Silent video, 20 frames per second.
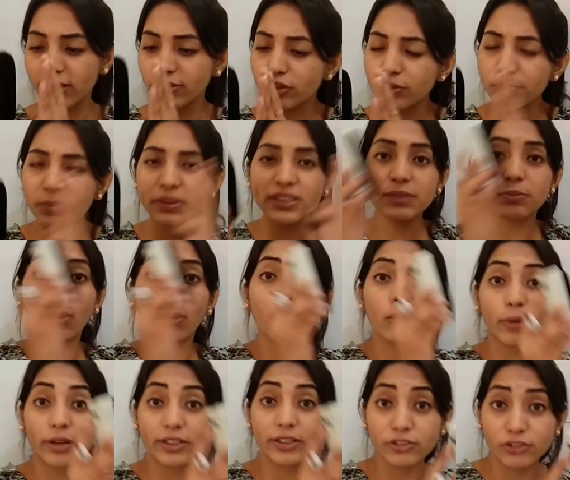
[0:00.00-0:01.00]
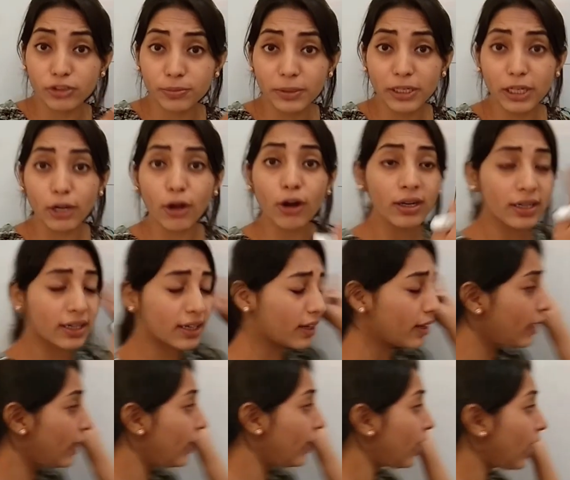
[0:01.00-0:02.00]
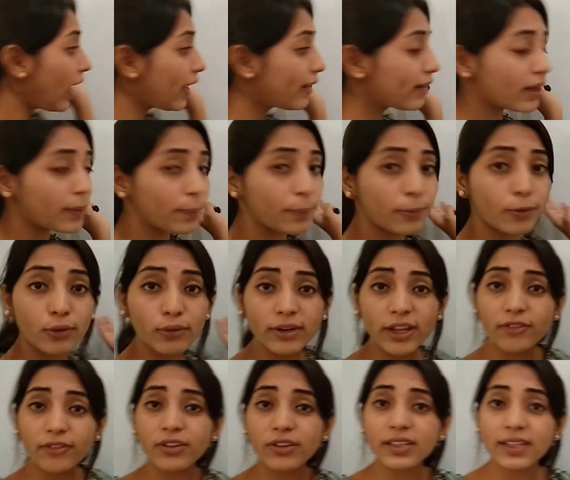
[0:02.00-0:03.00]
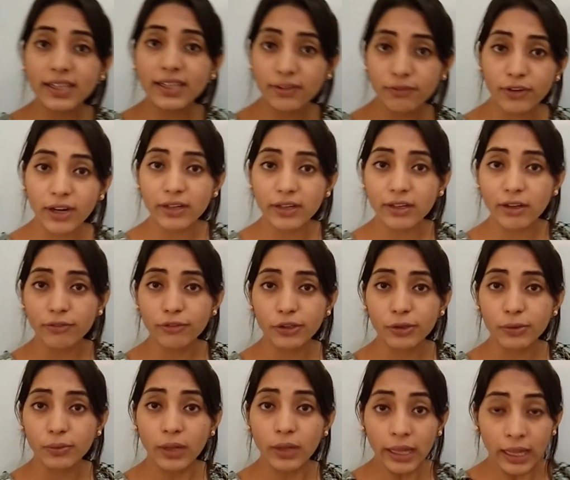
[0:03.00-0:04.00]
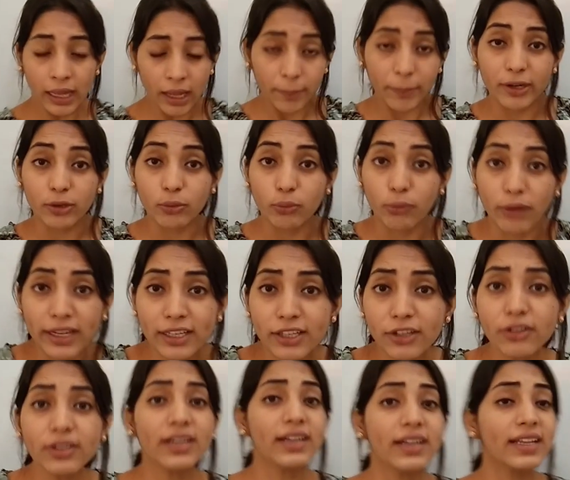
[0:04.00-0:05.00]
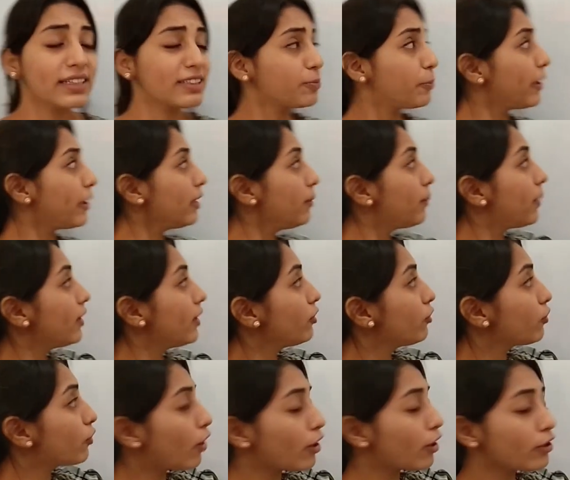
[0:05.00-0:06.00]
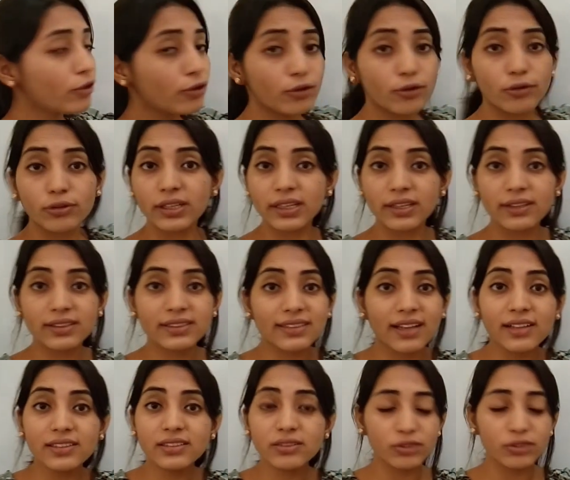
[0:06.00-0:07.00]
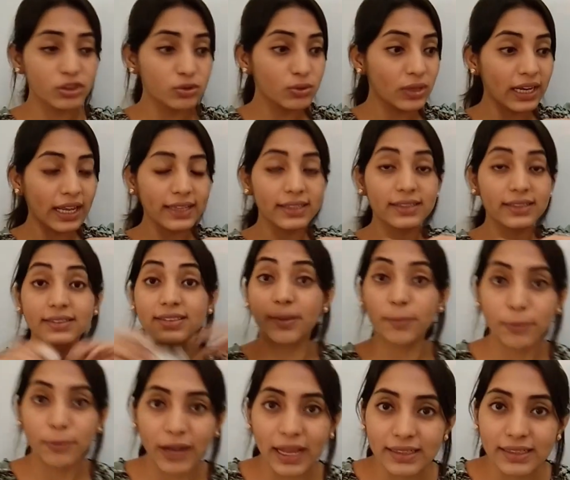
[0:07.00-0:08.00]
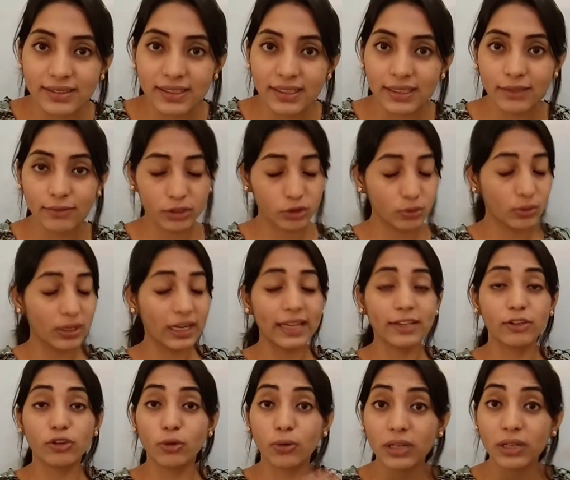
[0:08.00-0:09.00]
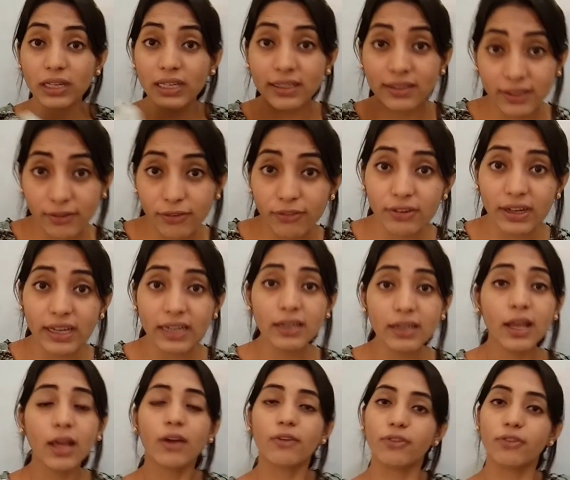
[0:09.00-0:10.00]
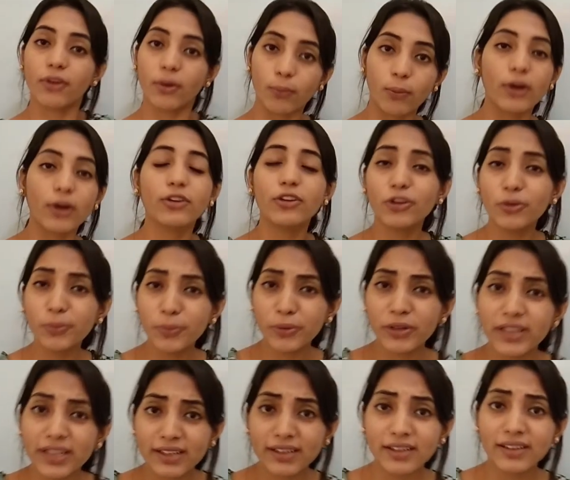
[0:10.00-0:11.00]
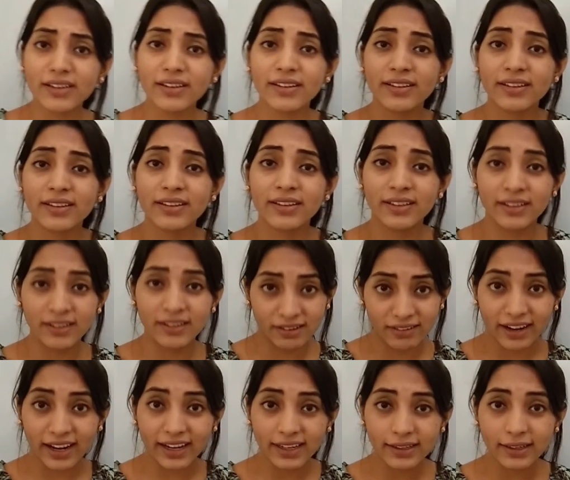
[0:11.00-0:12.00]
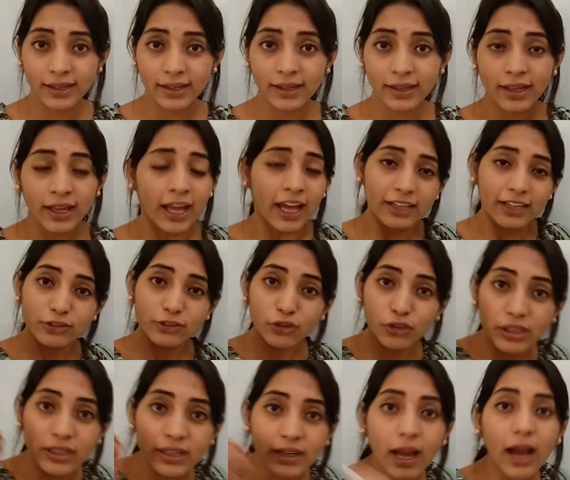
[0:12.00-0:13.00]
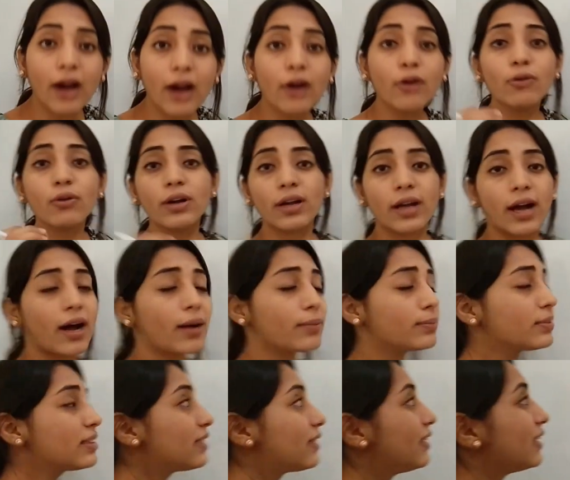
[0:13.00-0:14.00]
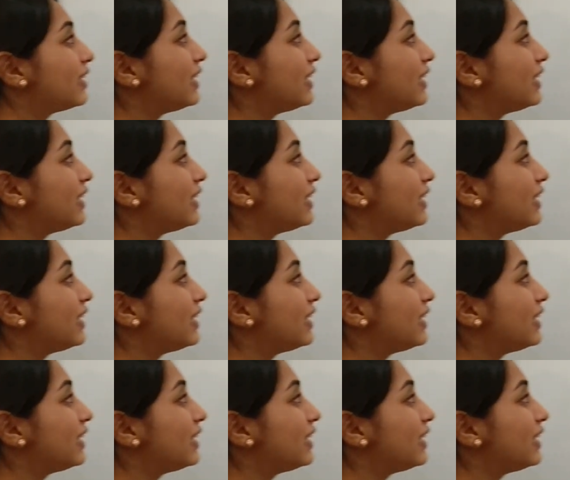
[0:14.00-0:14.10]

should be small, one should be longer, and I proved everything in front of you. But when you did experiment, you got to know the results which were like surprising, which were like totally different from what you predicted, right? So now comes the